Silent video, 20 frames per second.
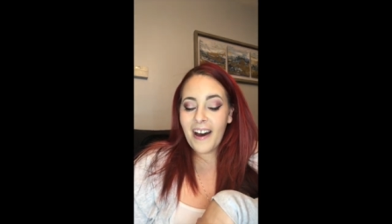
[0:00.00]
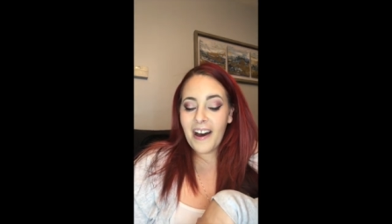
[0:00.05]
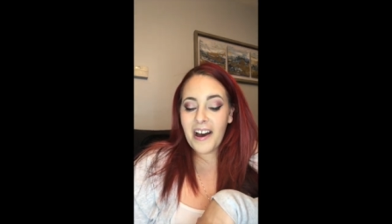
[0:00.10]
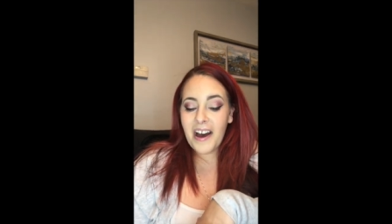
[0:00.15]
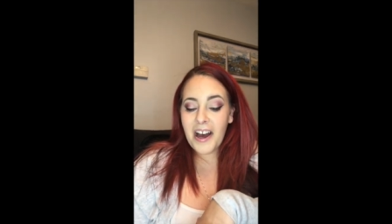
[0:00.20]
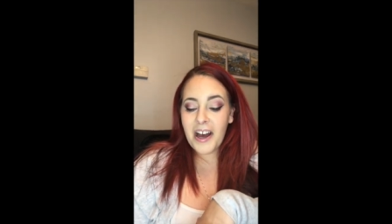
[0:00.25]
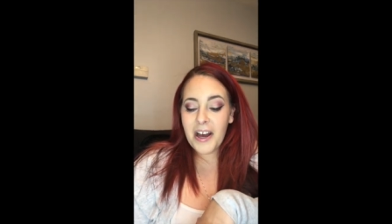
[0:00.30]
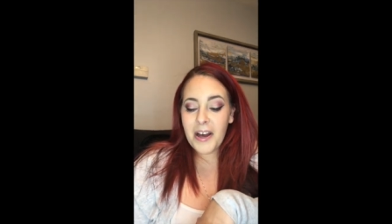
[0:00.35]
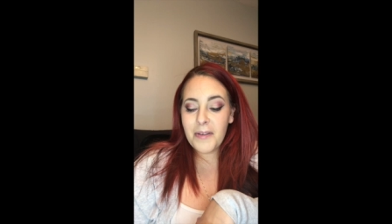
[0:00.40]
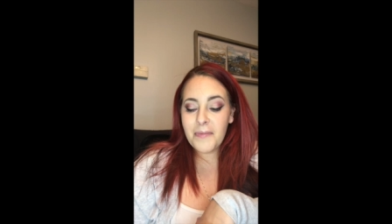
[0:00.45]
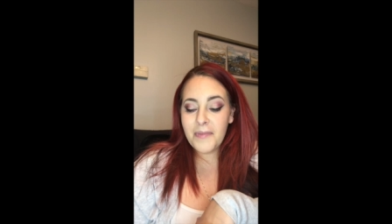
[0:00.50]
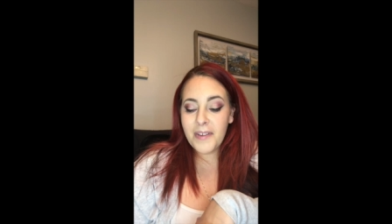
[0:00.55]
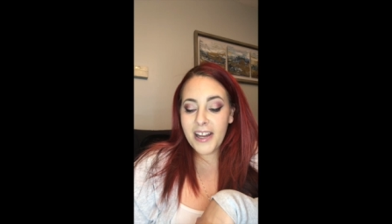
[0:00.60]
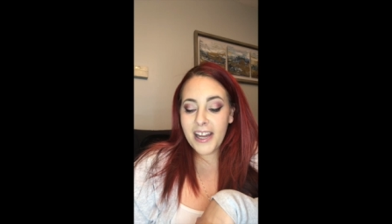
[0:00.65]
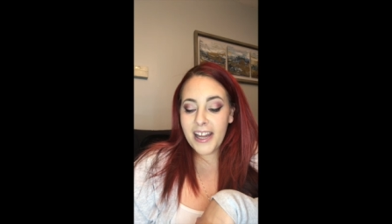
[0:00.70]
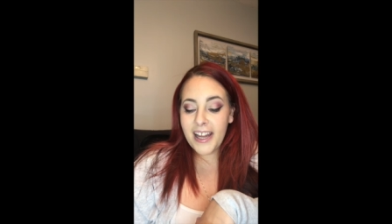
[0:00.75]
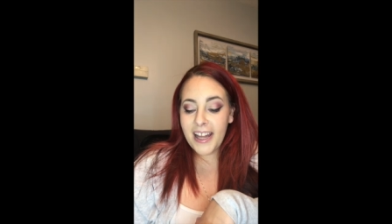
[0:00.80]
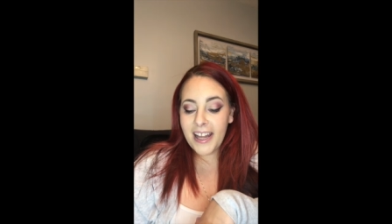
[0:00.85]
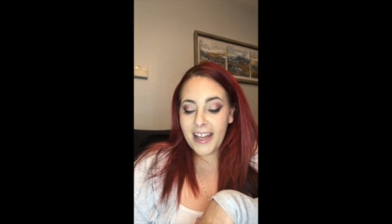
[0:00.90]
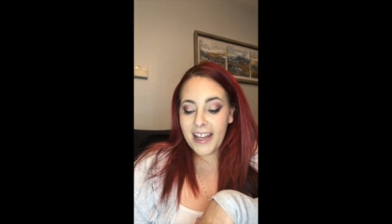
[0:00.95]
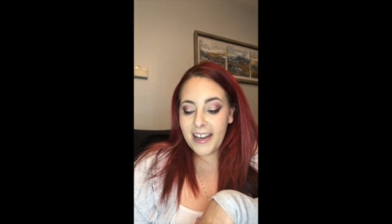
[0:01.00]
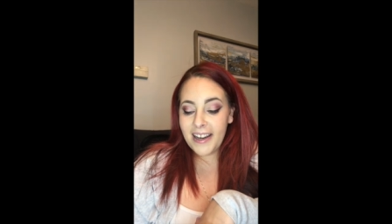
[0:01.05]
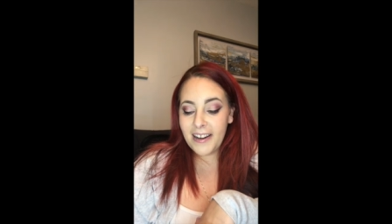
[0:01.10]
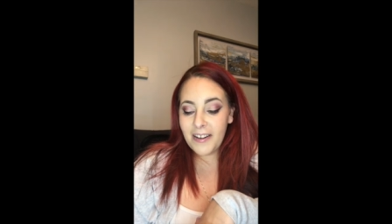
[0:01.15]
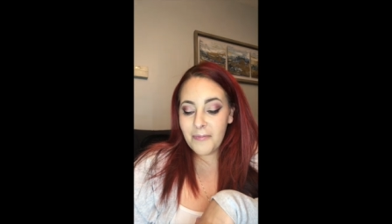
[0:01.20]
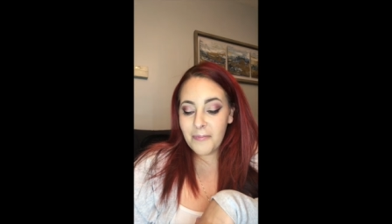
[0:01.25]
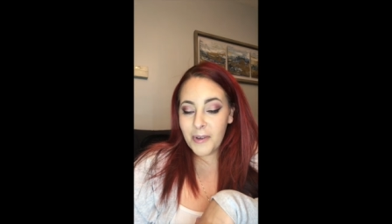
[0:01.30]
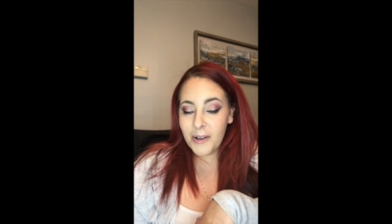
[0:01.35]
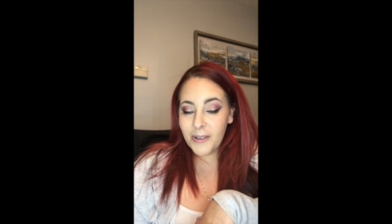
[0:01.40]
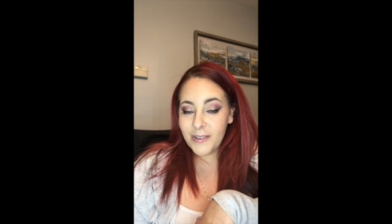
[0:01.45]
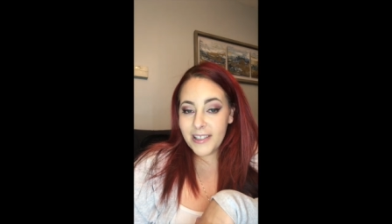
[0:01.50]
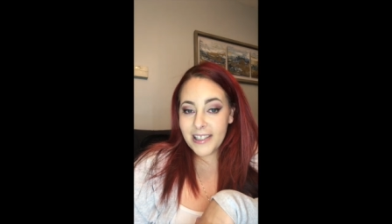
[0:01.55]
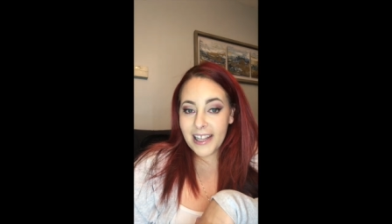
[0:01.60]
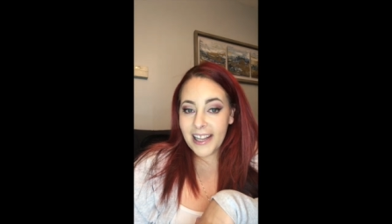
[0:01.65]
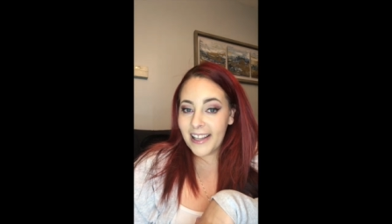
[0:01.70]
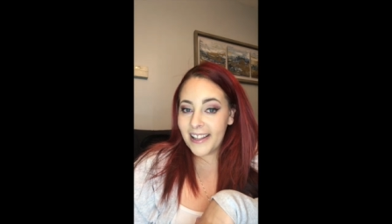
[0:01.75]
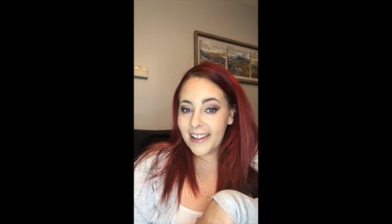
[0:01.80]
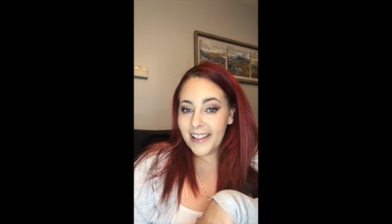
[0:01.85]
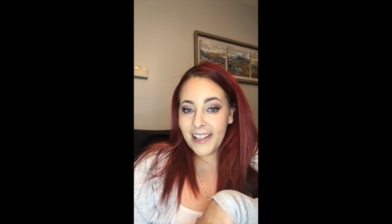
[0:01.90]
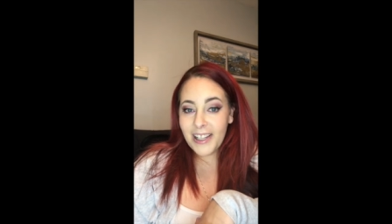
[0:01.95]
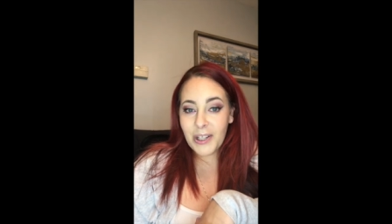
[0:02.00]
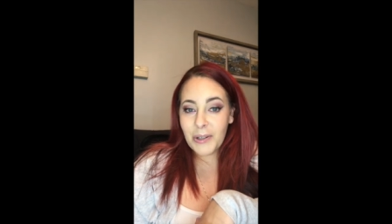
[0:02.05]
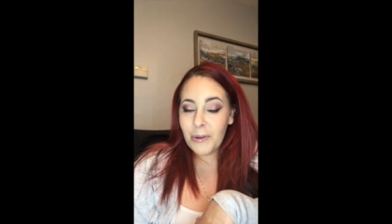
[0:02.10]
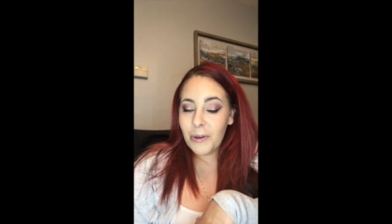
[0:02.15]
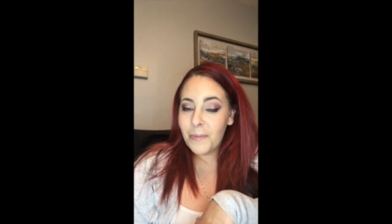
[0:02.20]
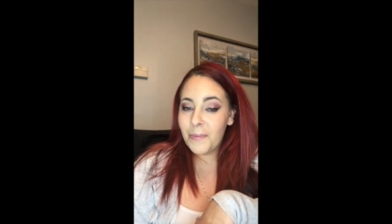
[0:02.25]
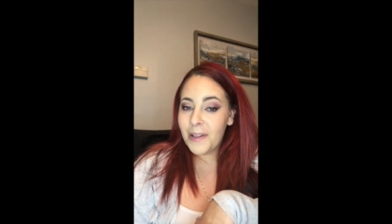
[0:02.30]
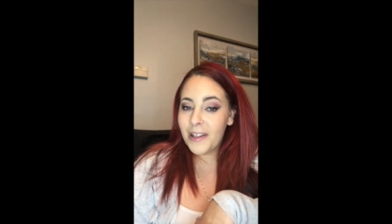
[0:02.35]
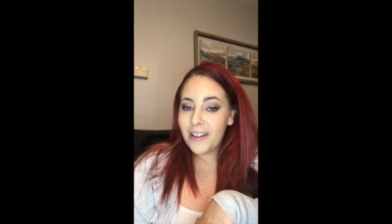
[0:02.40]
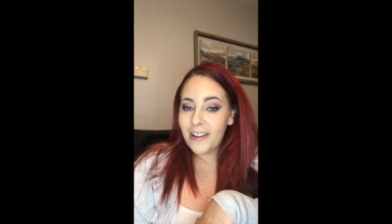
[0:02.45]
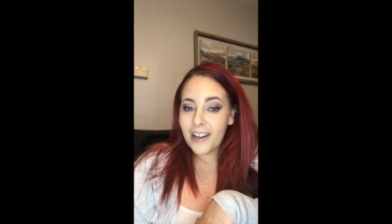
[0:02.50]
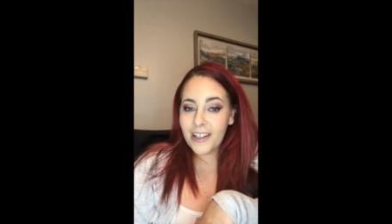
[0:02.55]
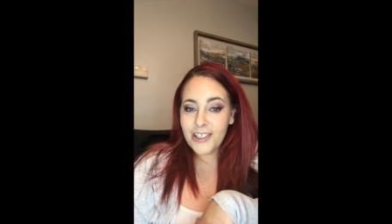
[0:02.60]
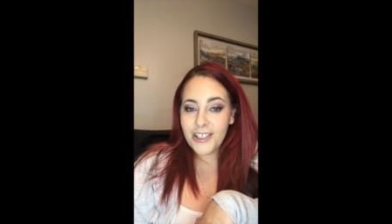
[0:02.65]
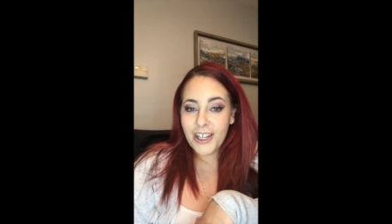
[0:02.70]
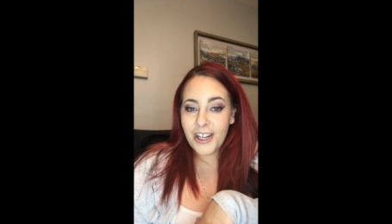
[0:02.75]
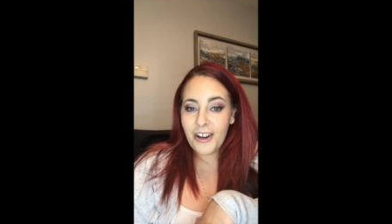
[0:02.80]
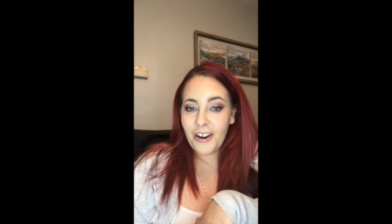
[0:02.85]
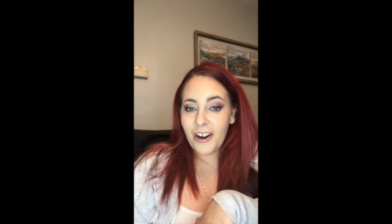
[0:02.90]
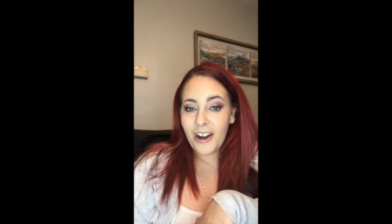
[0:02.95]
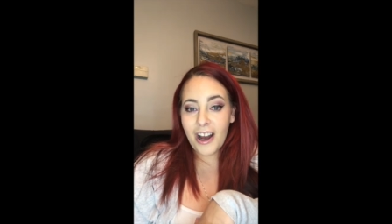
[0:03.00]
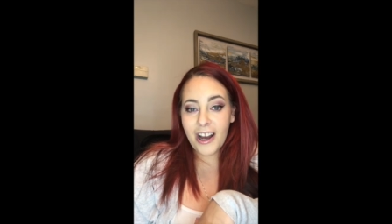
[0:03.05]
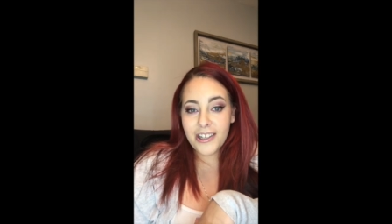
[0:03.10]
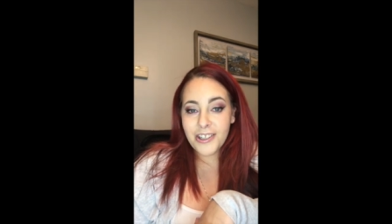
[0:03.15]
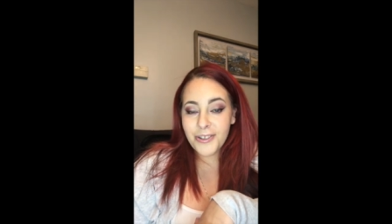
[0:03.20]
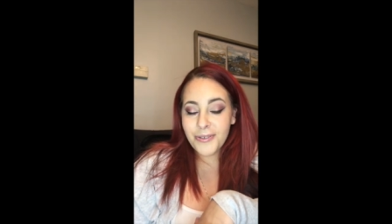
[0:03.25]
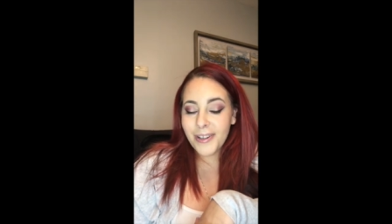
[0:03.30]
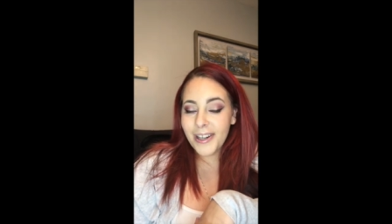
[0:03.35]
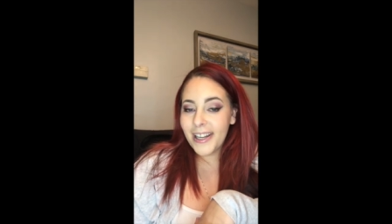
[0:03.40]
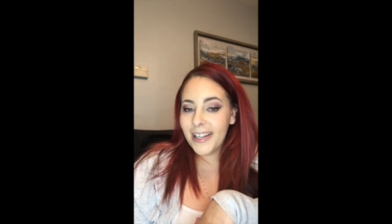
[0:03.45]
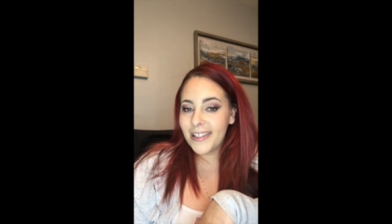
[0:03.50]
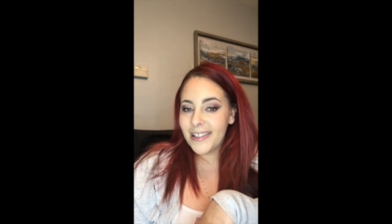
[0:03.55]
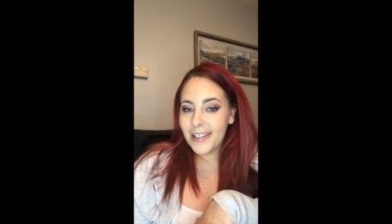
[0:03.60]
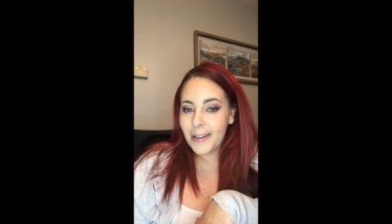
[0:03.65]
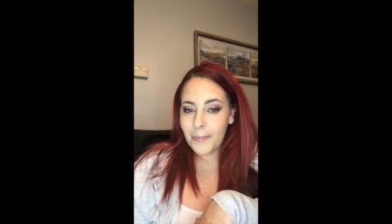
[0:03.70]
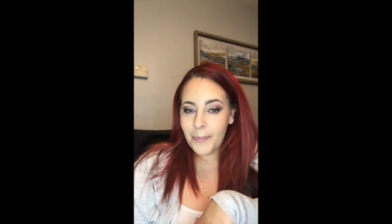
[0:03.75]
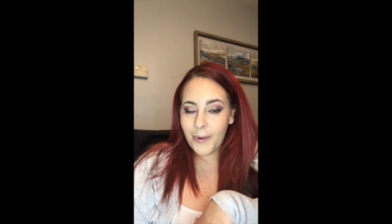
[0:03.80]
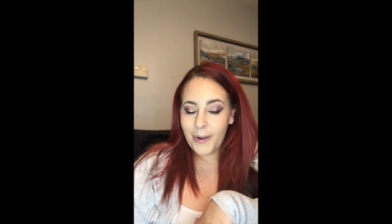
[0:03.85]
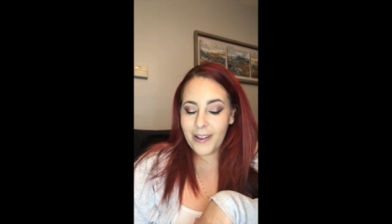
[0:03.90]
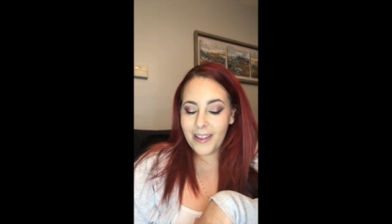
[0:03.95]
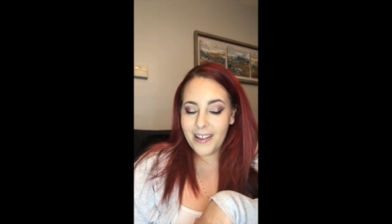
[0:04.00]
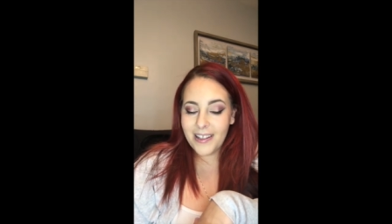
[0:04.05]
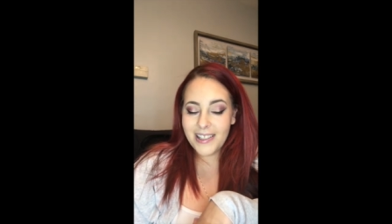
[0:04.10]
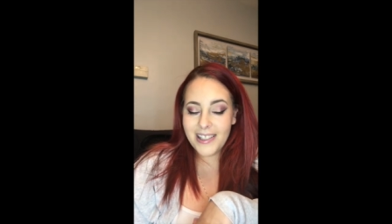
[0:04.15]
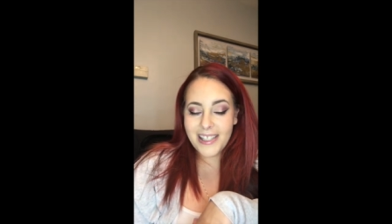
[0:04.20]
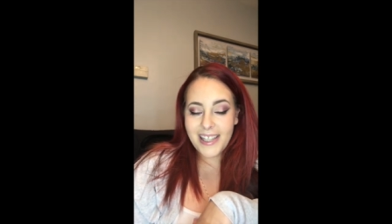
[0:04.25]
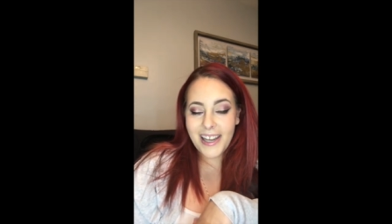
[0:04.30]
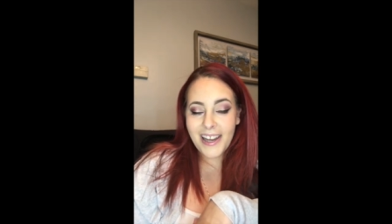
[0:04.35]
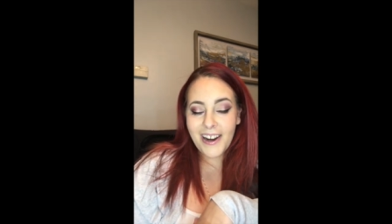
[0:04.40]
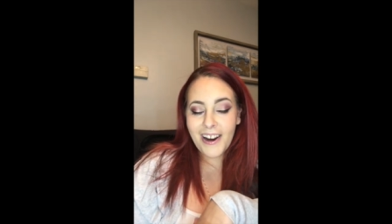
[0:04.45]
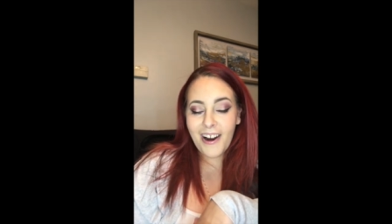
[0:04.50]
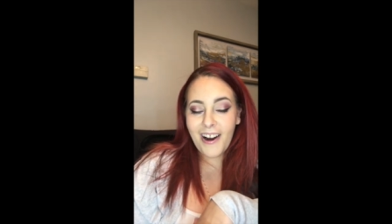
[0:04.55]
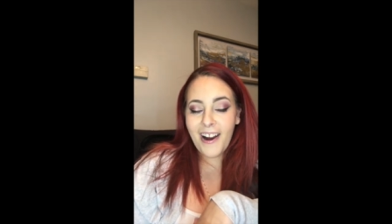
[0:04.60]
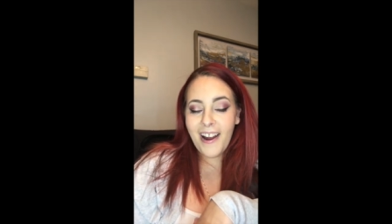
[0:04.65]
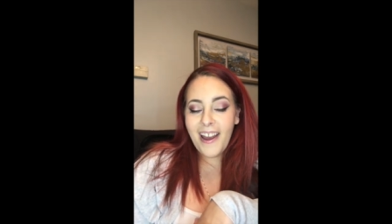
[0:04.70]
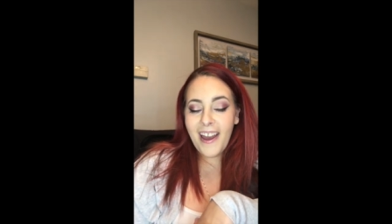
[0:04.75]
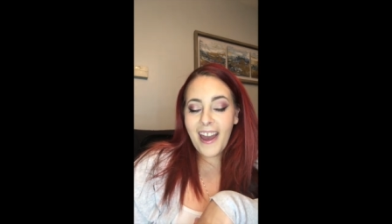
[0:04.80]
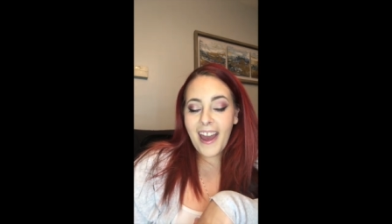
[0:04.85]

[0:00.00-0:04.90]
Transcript: Um, and most likely you will be launching your country at some point this year